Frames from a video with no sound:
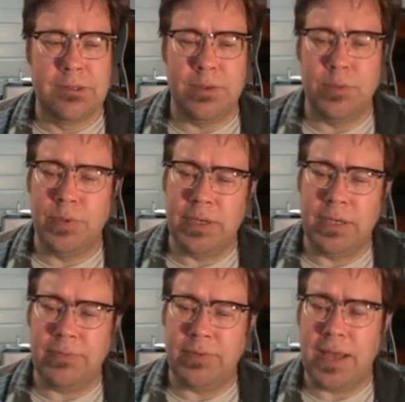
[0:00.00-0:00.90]
You wouldn't
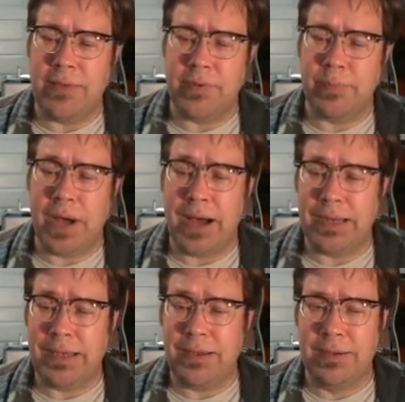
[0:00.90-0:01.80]
even have a
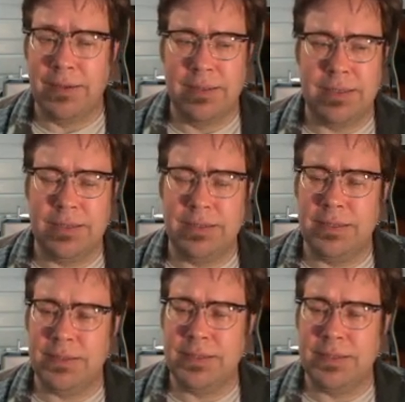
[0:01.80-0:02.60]
body in the